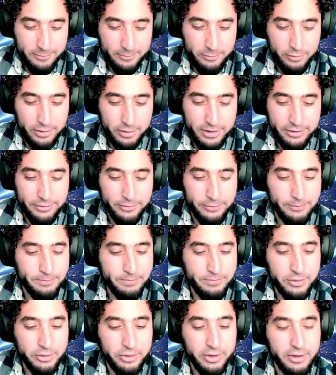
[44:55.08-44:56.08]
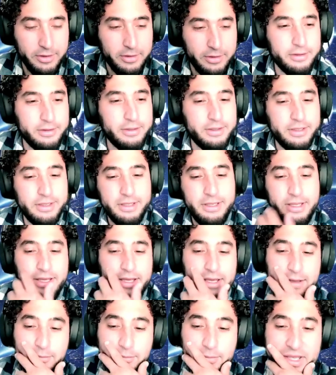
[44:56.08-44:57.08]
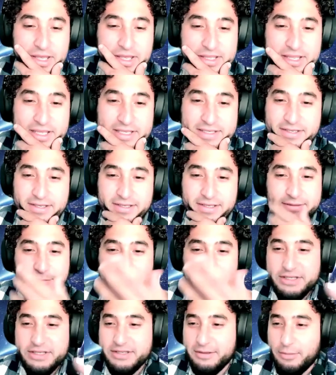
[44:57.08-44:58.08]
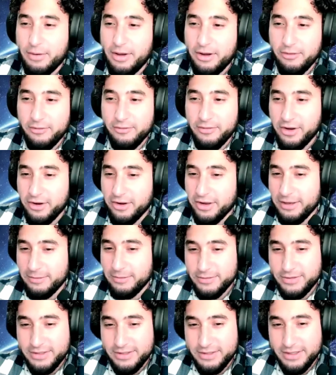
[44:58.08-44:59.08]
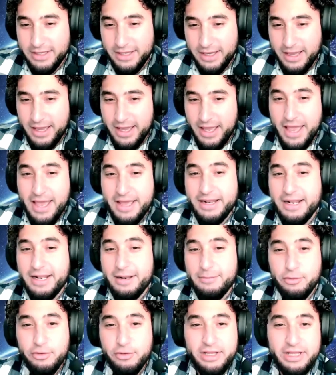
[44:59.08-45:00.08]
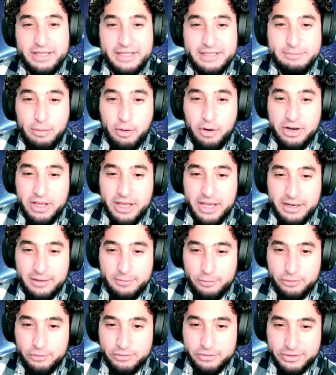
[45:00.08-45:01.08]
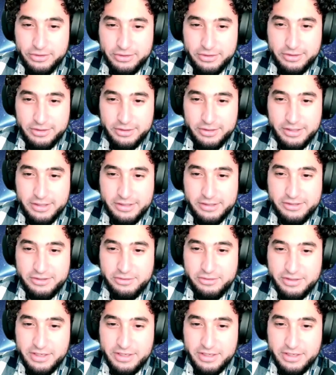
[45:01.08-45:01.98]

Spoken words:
Wow. Okay. But yeah, it's amazing the power of VR games. And then I'm looking at this Party Animals. And so